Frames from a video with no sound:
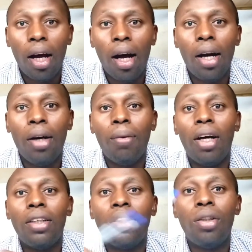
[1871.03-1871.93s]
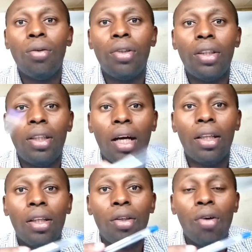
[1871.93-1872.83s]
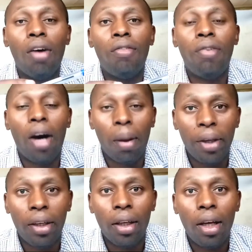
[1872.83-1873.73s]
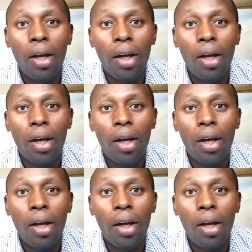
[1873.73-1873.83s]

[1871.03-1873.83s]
And once you start your farming